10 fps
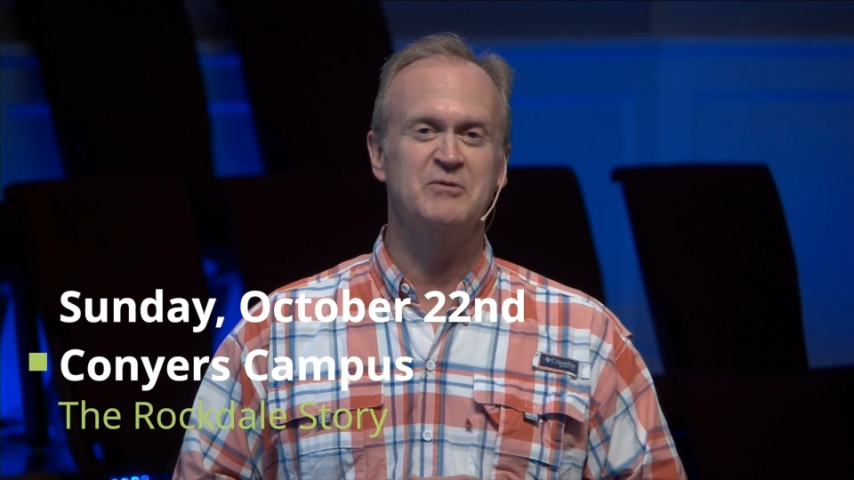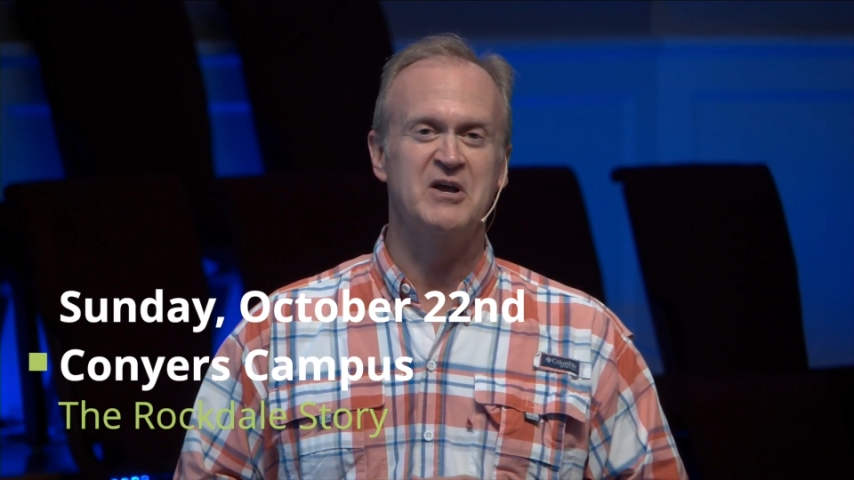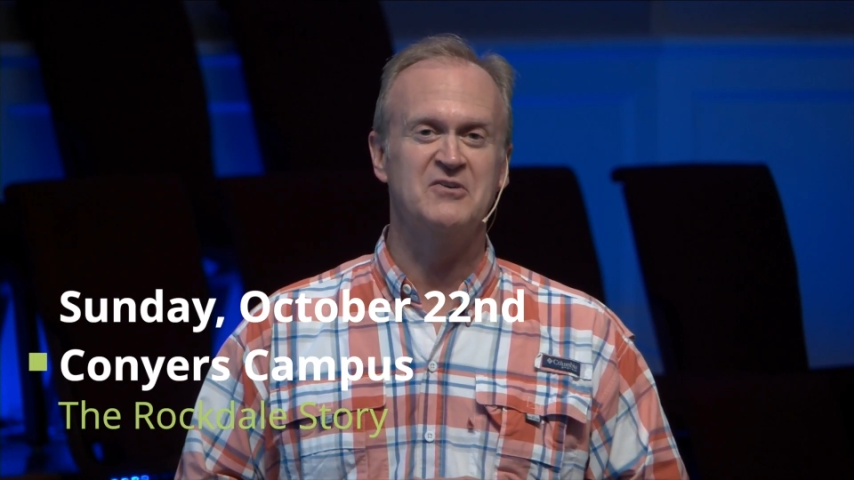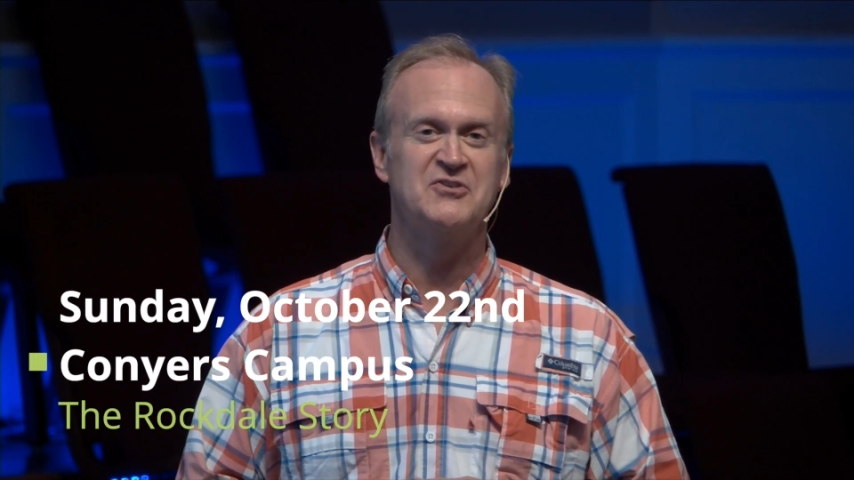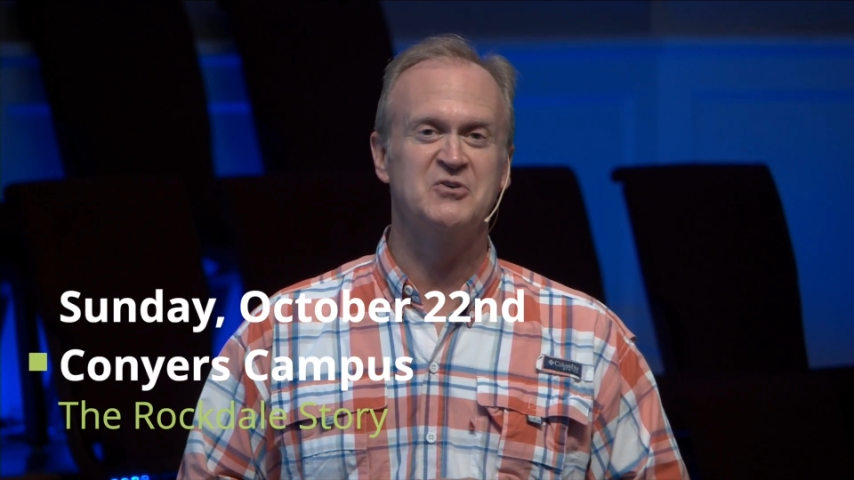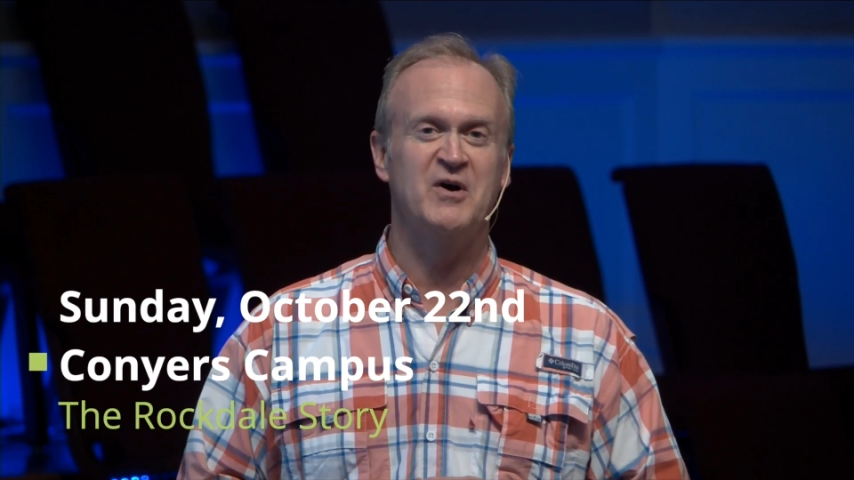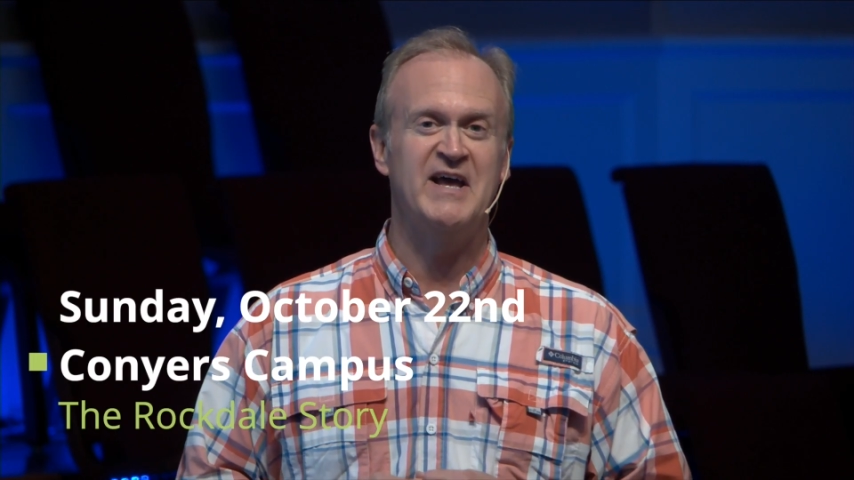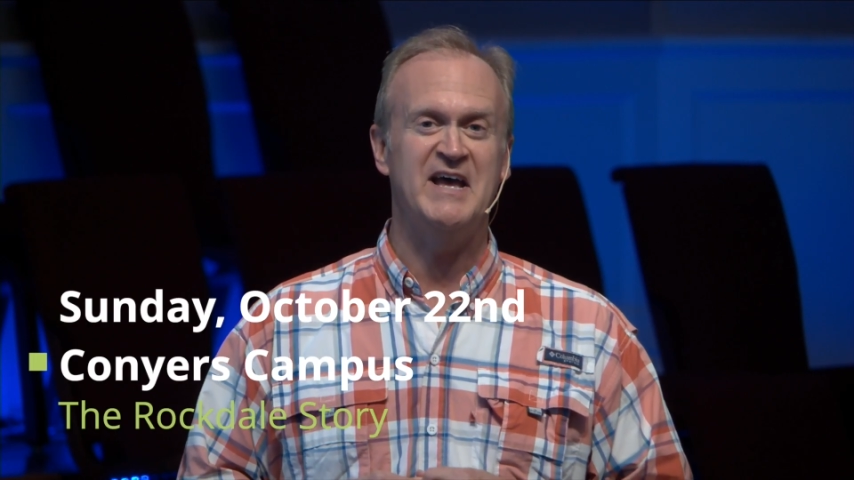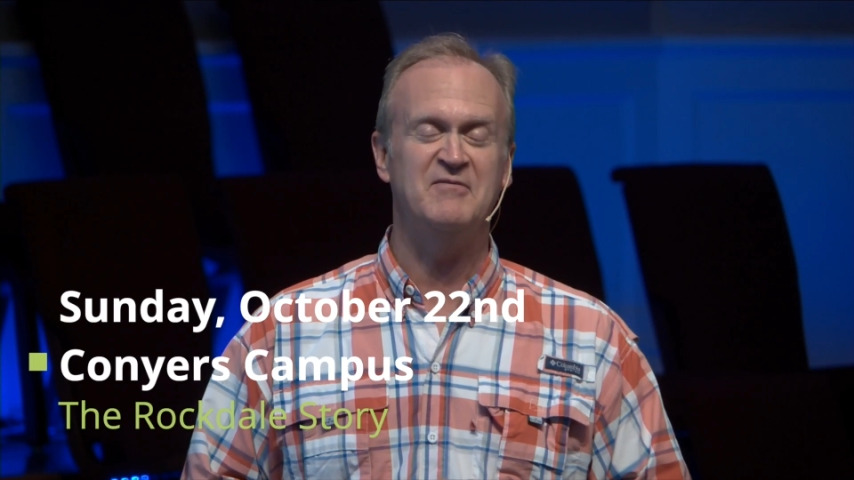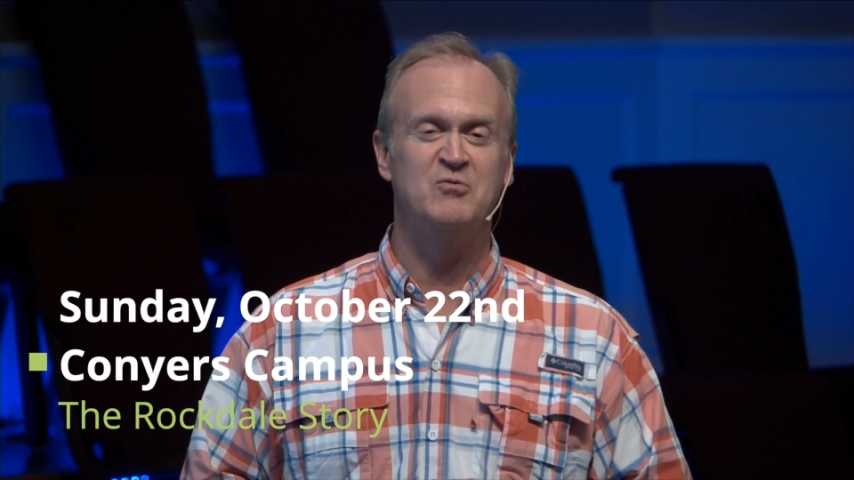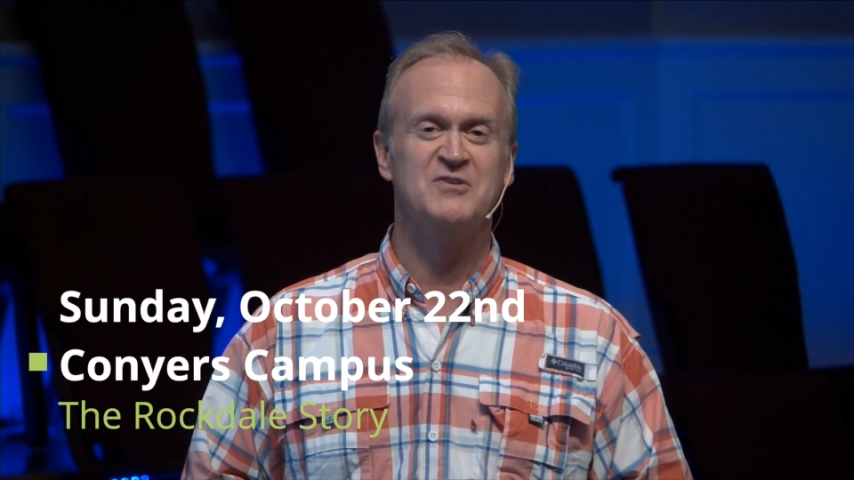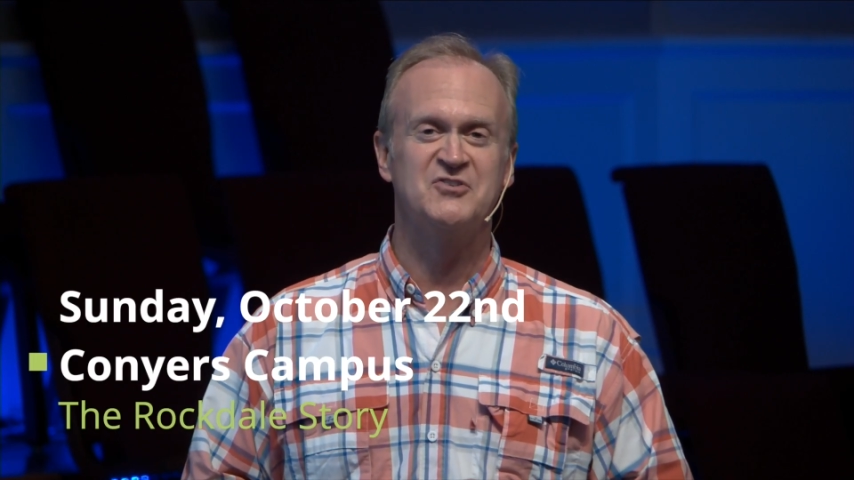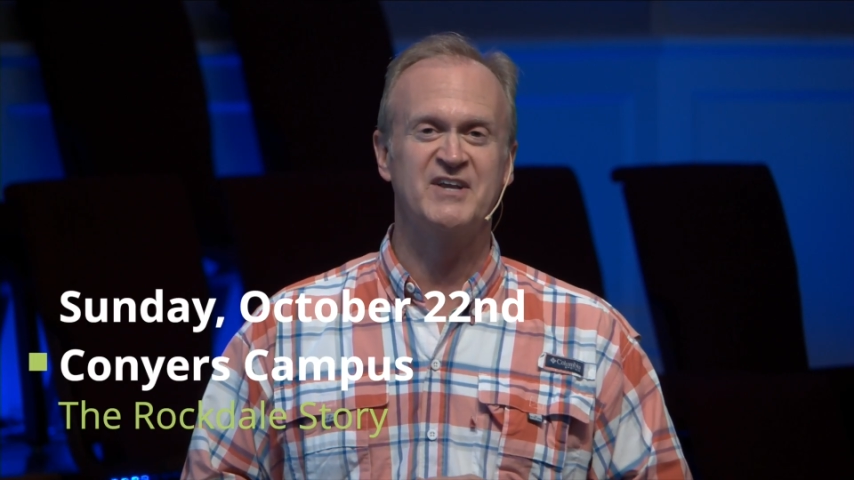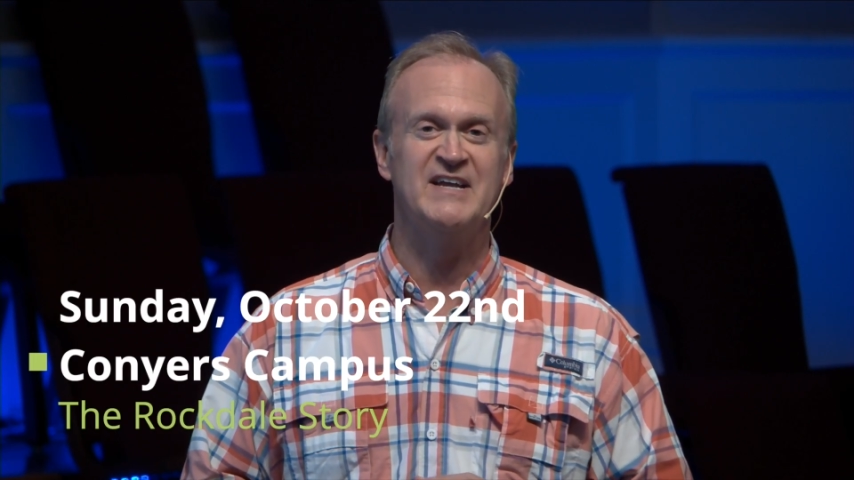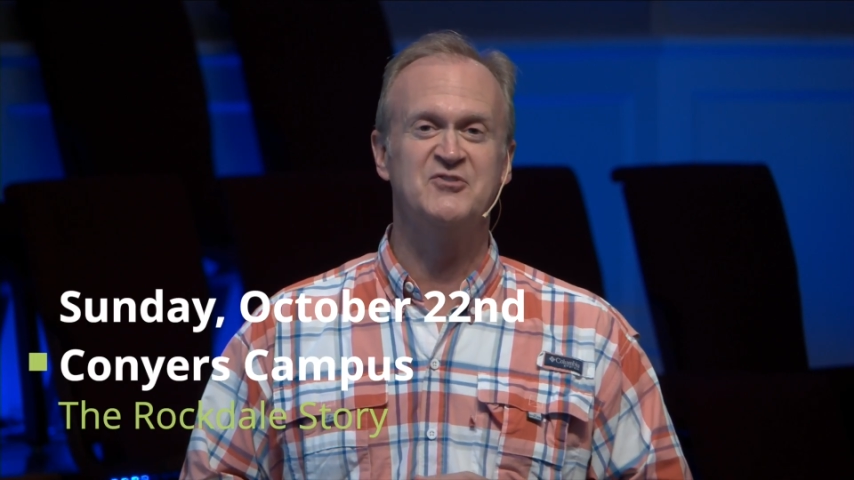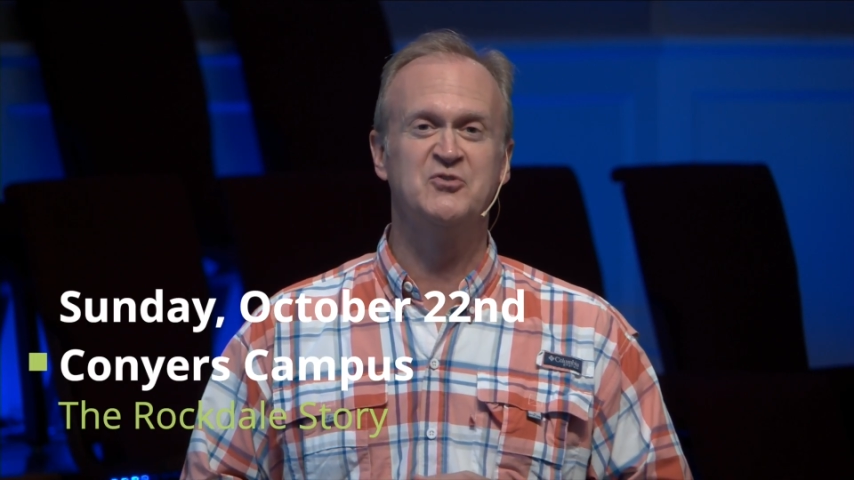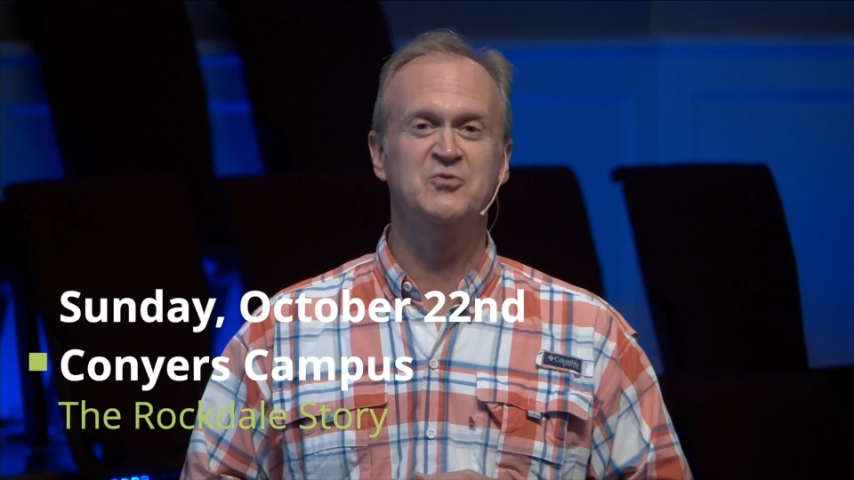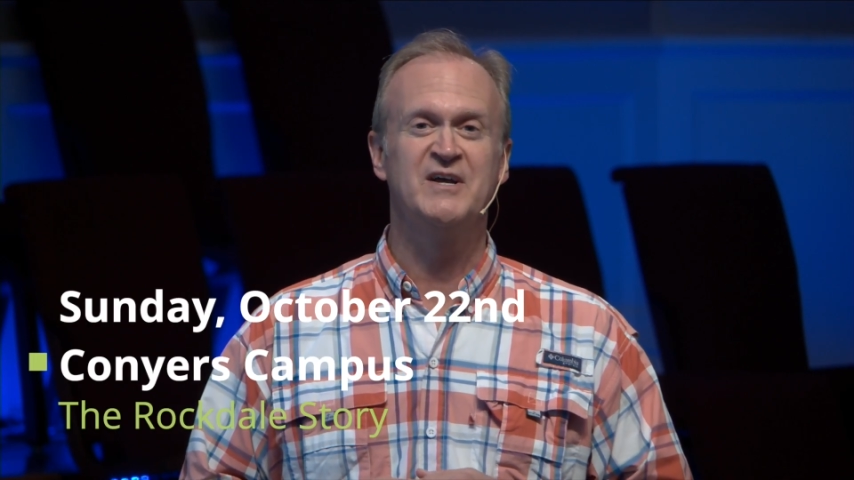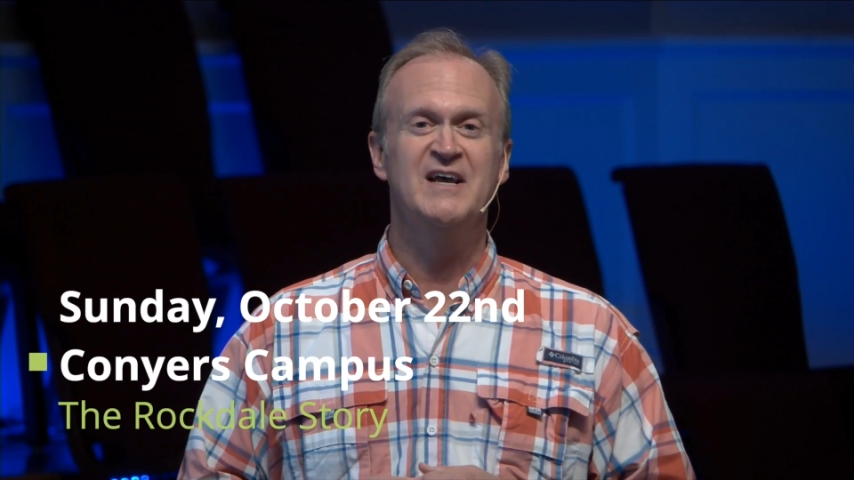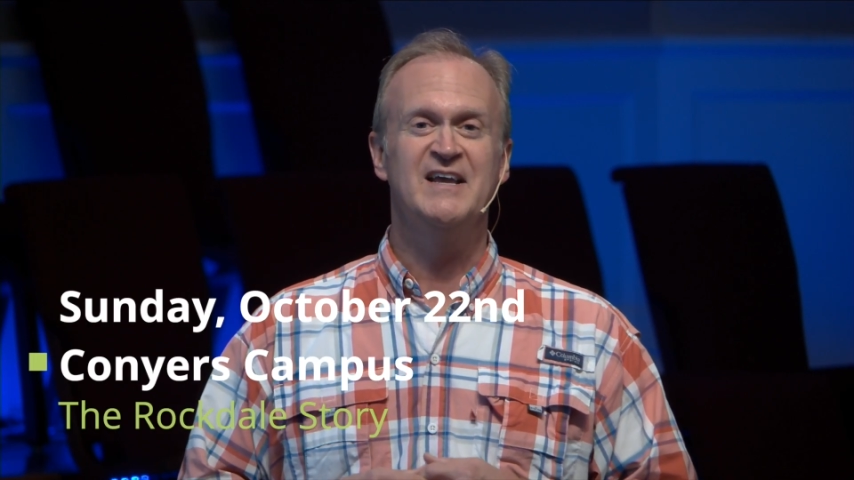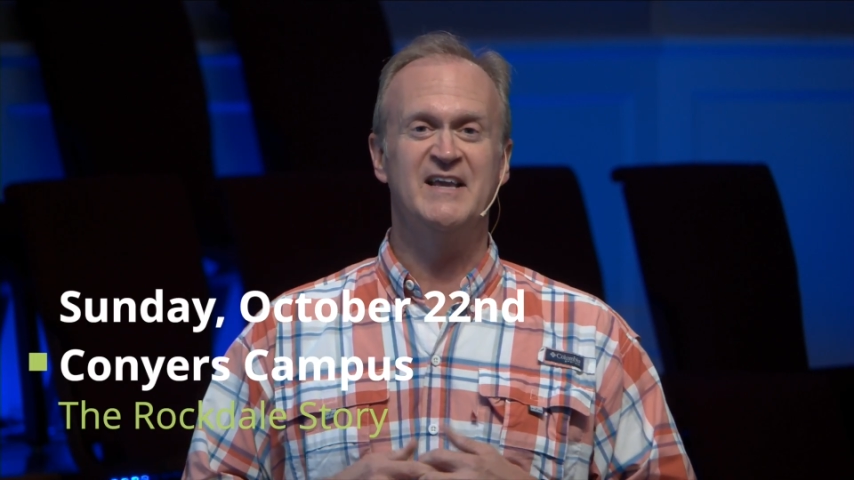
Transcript: And we also have one scheduled